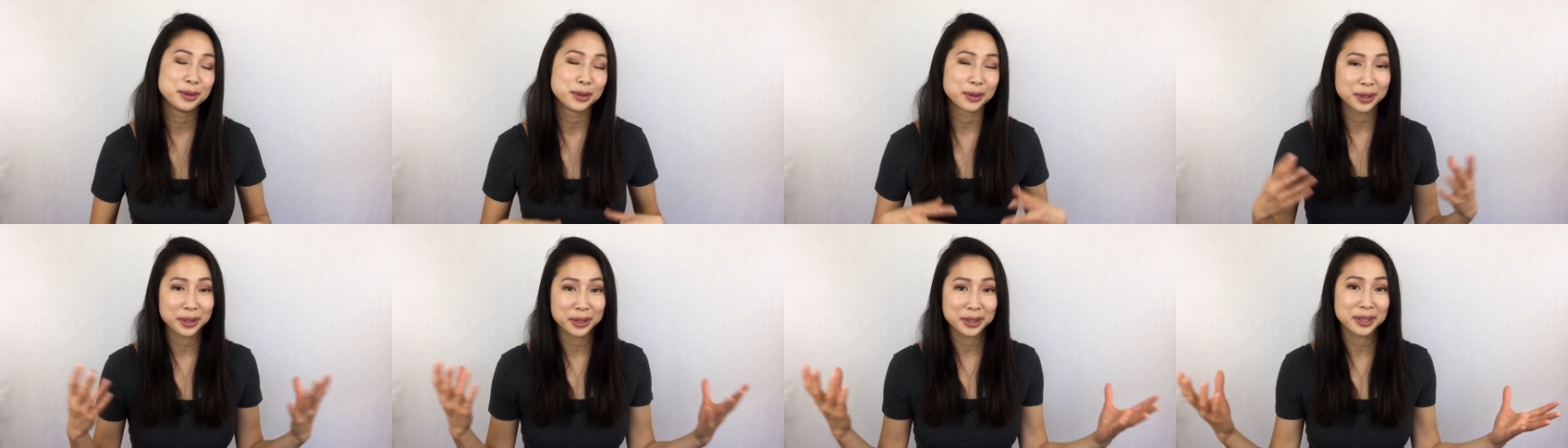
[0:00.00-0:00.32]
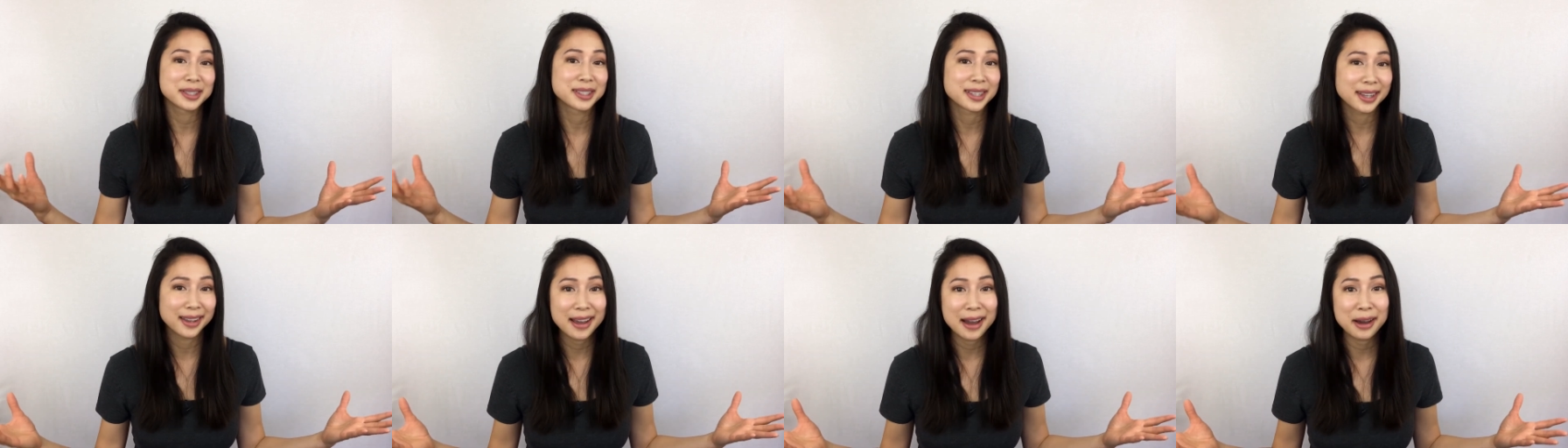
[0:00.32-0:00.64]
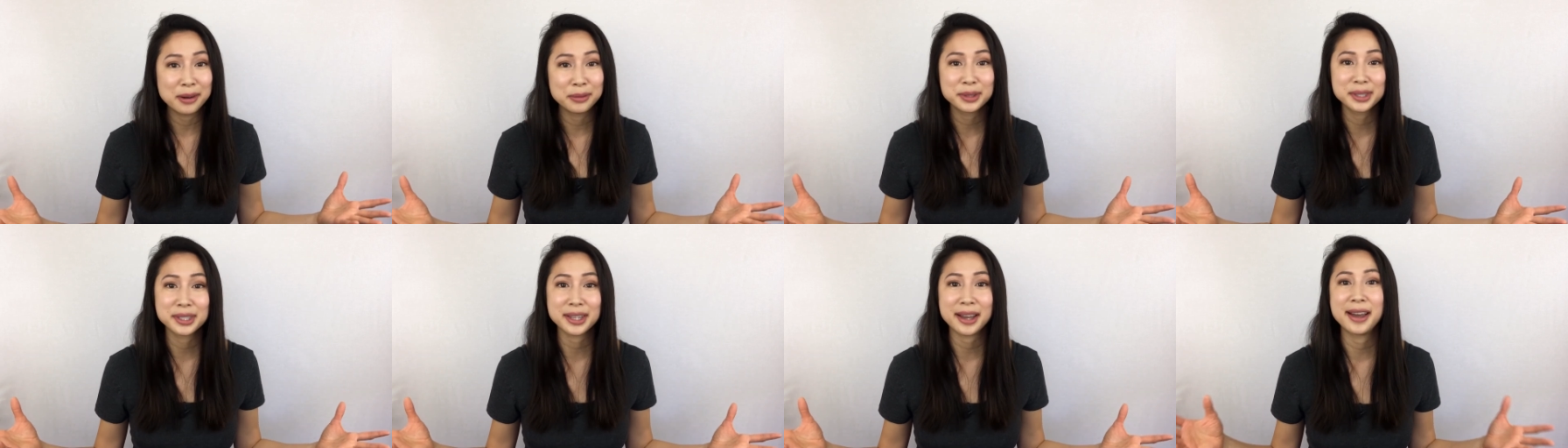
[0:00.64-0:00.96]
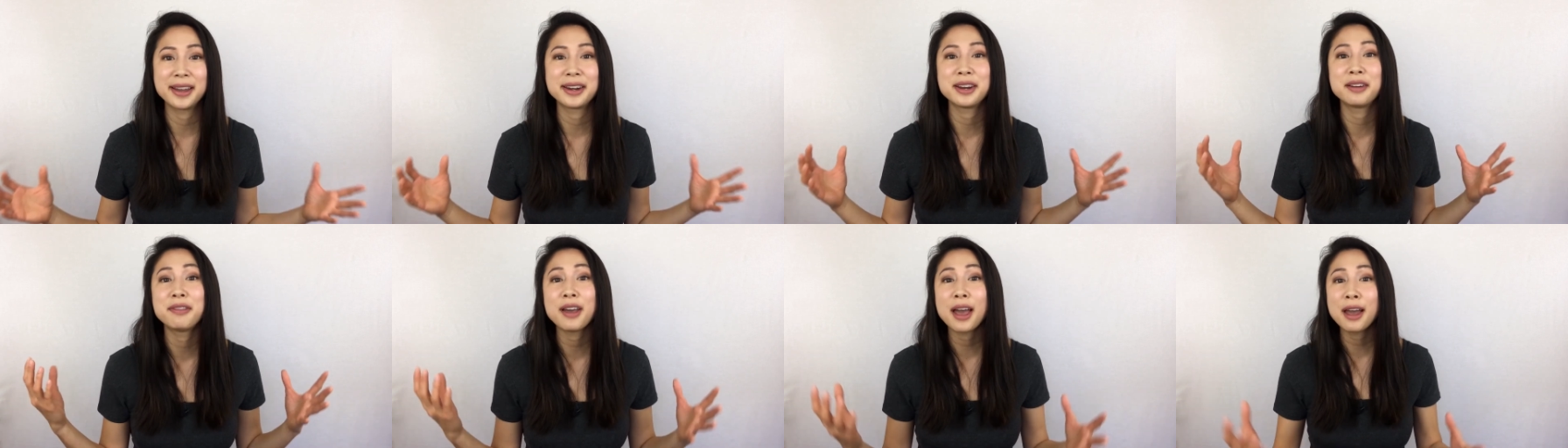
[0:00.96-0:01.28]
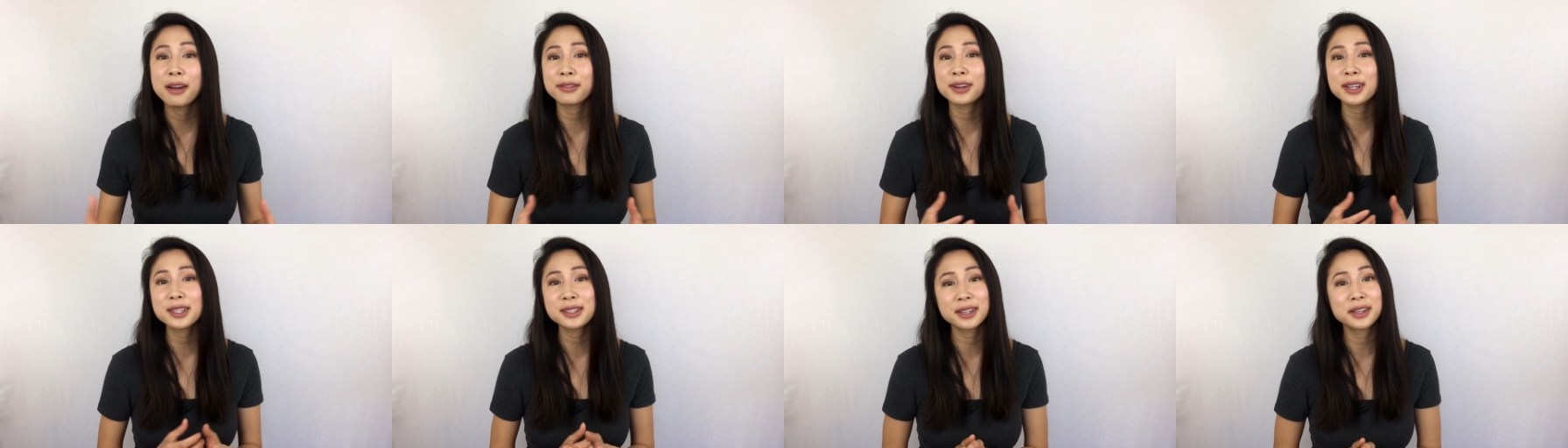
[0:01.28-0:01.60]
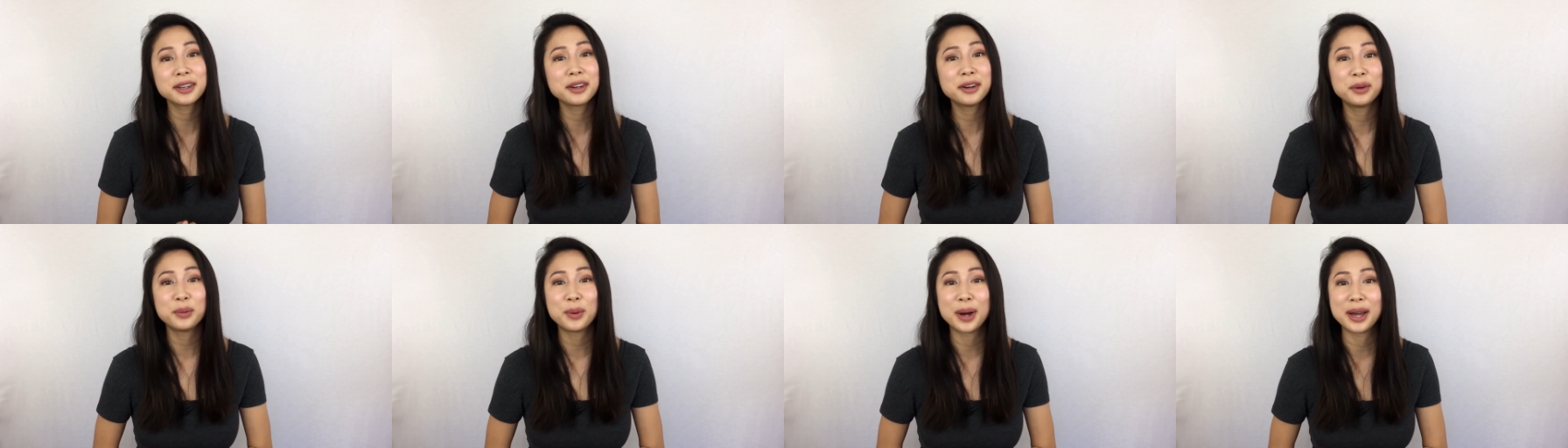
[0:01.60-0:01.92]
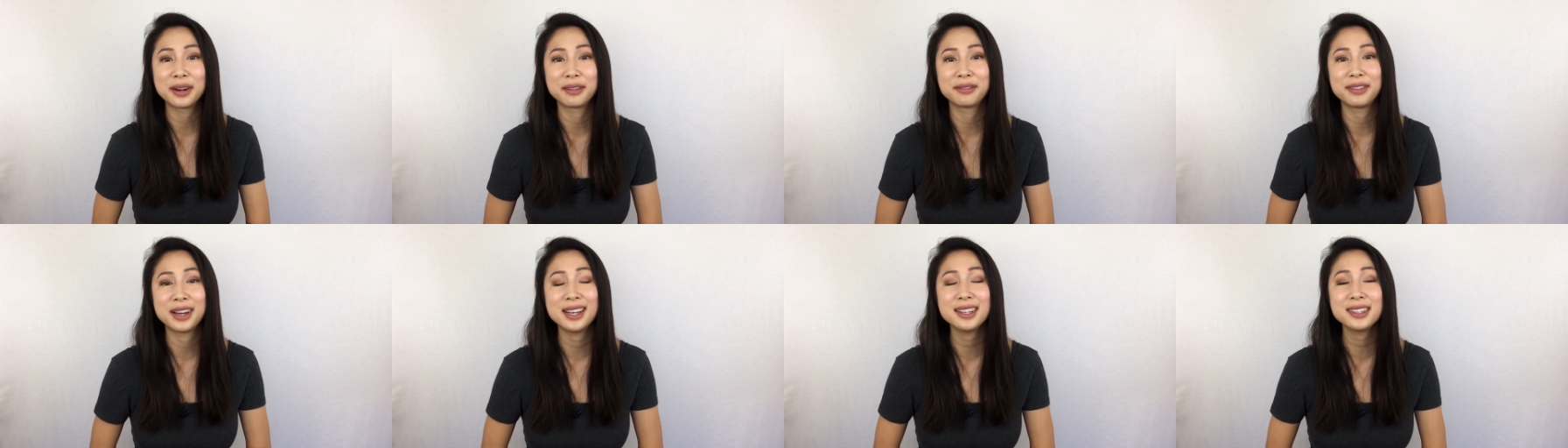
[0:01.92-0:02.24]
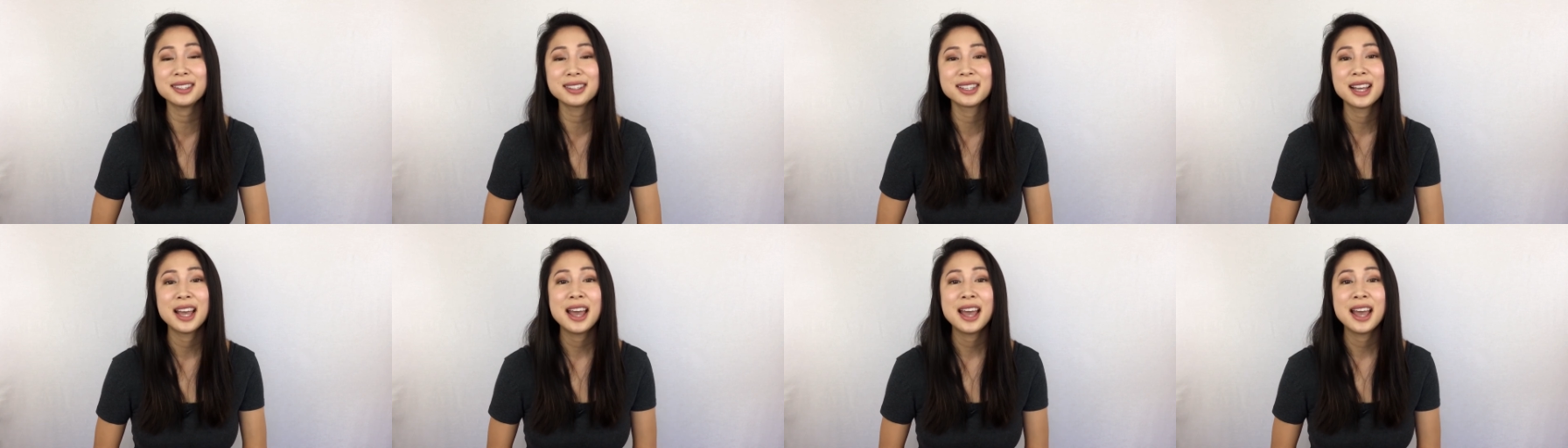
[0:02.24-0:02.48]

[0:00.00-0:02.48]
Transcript: or you could say outside, of every single one of us